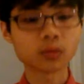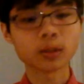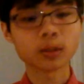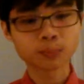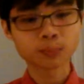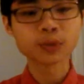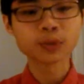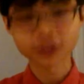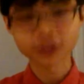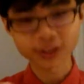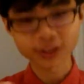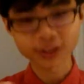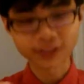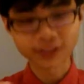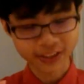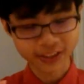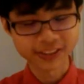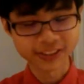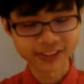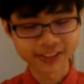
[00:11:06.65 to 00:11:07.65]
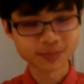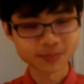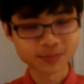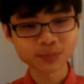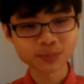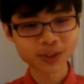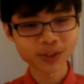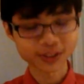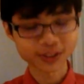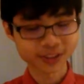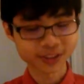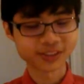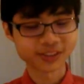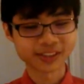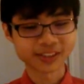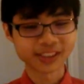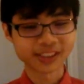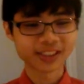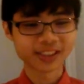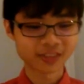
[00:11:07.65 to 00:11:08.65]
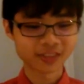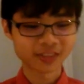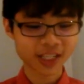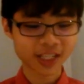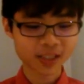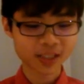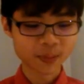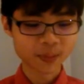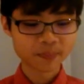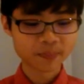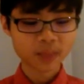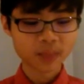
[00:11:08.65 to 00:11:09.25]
Well, personally, okay?